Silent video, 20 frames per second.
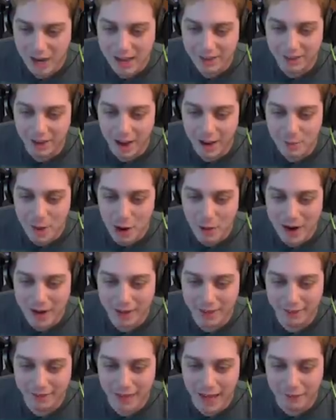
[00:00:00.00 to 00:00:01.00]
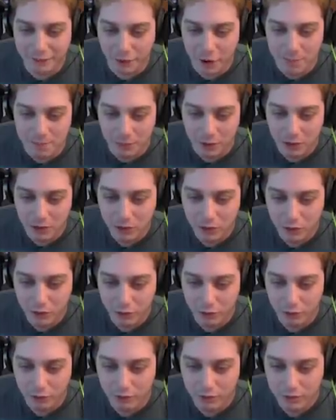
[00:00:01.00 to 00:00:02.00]
chainsawing my way to the safe room. So many
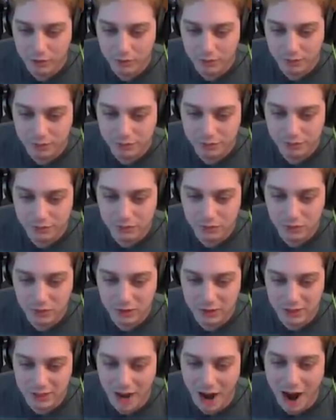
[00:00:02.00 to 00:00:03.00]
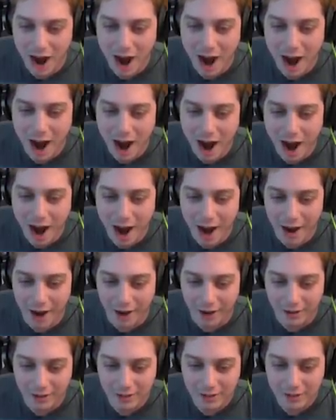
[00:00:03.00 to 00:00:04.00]
guys. I'm following you then.
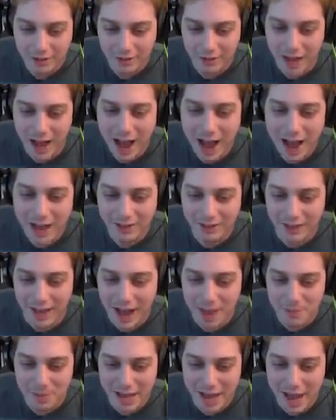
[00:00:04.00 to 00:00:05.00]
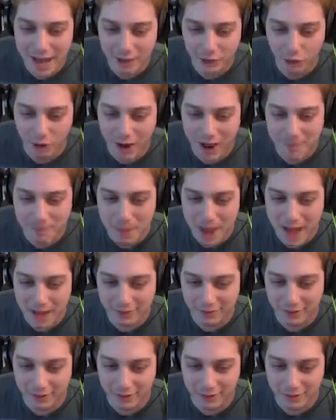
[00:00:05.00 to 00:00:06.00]
Ah! Die, zombie headcrab
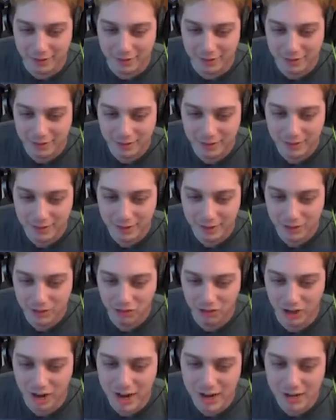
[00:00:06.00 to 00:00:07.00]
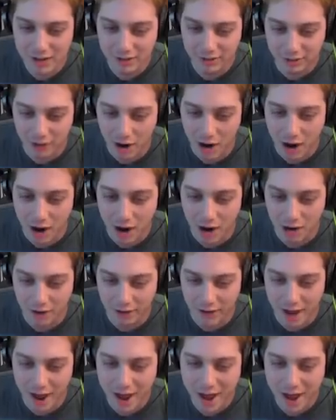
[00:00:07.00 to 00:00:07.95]
bastards. Chainsaw. Oh,